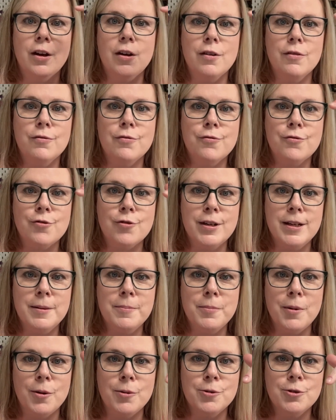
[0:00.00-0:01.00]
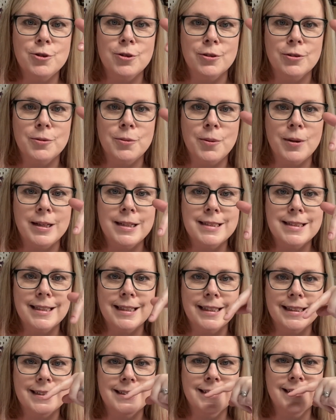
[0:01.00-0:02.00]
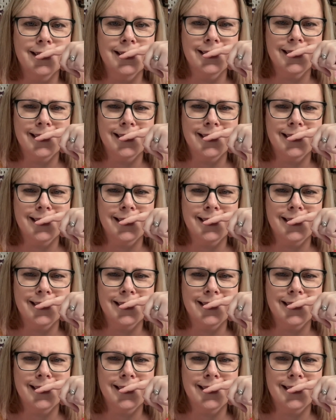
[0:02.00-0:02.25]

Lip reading: free motion quilting it.